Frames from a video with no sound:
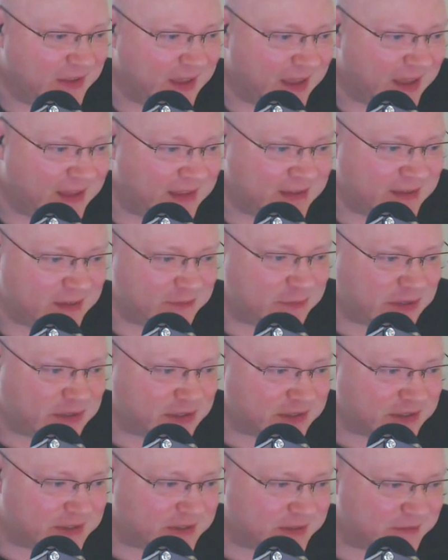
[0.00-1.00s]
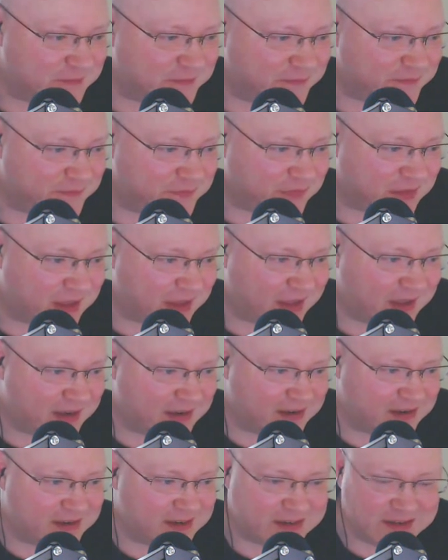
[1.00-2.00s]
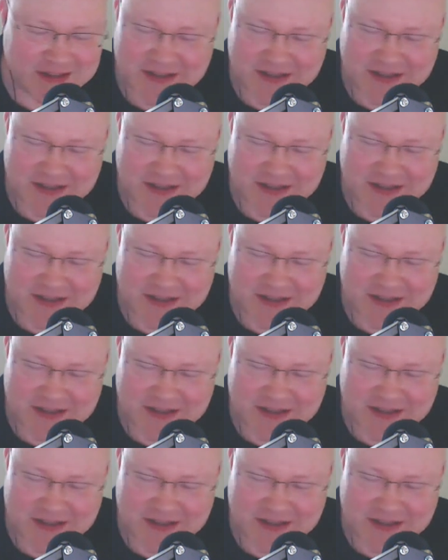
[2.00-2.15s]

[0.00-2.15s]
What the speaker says: This is Richard's, and the